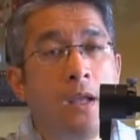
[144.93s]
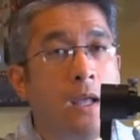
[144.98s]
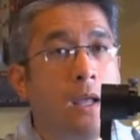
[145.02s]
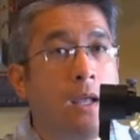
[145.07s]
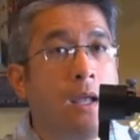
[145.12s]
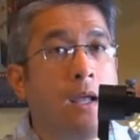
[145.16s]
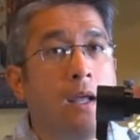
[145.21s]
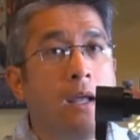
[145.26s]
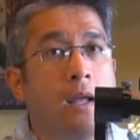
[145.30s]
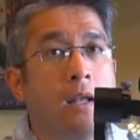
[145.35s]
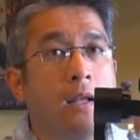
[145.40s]

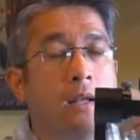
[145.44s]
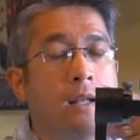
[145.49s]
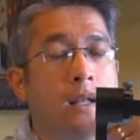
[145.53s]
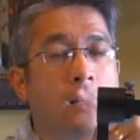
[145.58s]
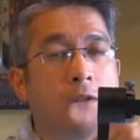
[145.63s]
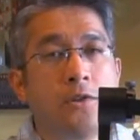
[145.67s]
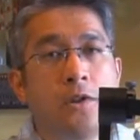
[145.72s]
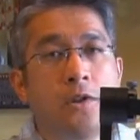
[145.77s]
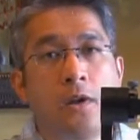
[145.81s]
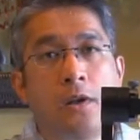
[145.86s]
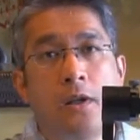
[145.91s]
And
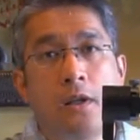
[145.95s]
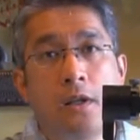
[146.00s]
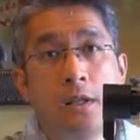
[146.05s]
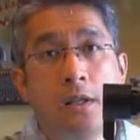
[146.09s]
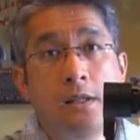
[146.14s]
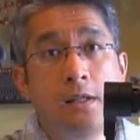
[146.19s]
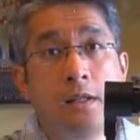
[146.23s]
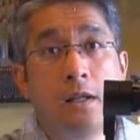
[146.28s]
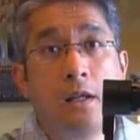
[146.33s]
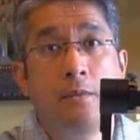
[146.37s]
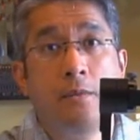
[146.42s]
I'll show you
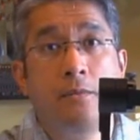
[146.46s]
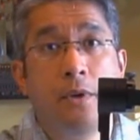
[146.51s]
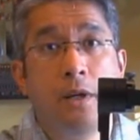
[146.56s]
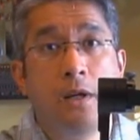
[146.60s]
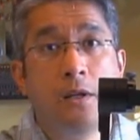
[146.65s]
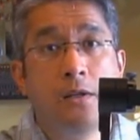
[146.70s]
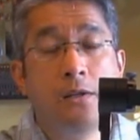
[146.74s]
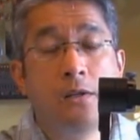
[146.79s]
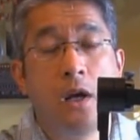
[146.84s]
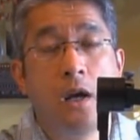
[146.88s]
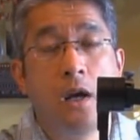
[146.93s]
this clip
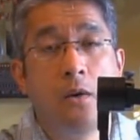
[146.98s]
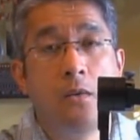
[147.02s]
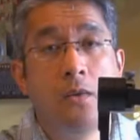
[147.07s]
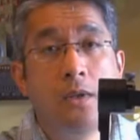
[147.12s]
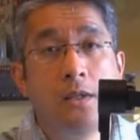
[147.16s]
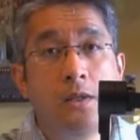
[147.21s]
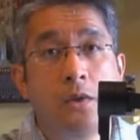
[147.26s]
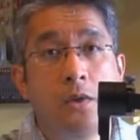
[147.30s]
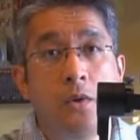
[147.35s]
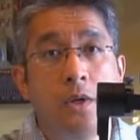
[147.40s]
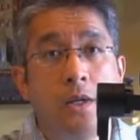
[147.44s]
here. So I
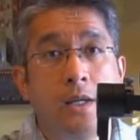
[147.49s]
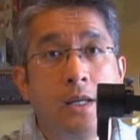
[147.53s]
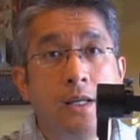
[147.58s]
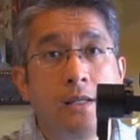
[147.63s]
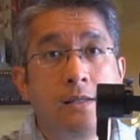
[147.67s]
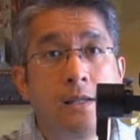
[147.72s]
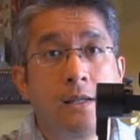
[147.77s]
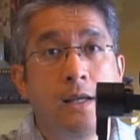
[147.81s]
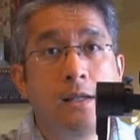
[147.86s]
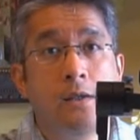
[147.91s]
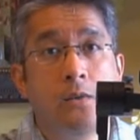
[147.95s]
was doing
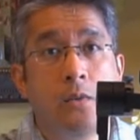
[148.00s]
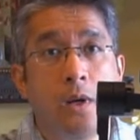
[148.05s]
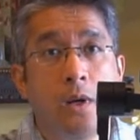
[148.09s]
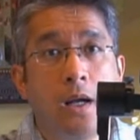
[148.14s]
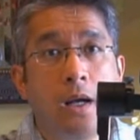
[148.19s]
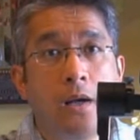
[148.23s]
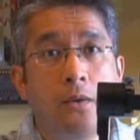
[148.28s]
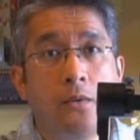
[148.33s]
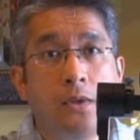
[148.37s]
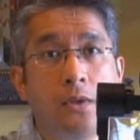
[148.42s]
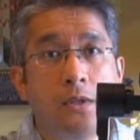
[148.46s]
that test
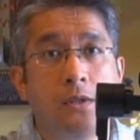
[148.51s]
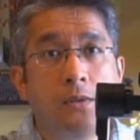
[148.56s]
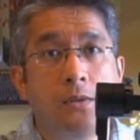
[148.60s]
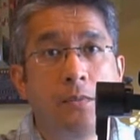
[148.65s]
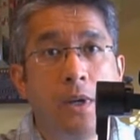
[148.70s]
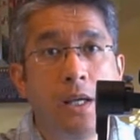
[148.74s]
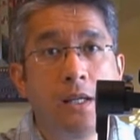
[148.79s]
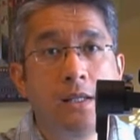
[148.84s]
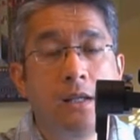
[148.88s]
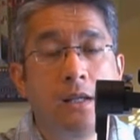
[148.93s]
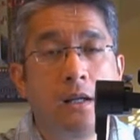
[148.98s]
where I was
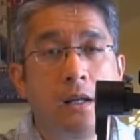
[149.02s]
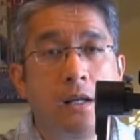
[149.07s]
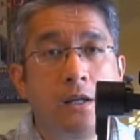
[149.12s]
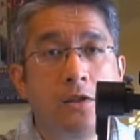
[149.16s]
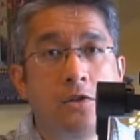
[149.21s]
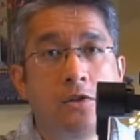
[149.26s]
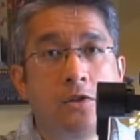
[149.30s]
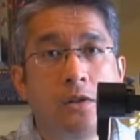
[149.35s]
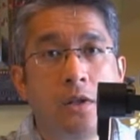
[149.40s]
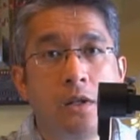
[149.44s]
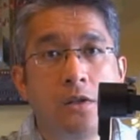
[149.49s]
basically
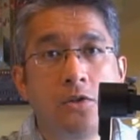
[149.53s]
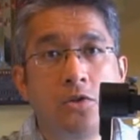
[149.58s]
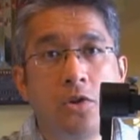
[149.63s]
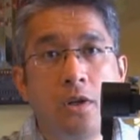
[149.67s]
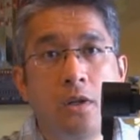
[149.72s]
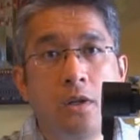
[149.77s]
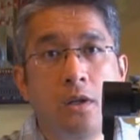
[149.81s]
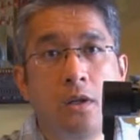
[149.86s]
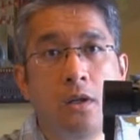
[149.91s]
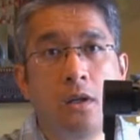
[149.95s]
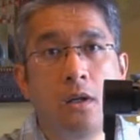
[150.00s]
just
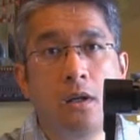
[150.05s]
touching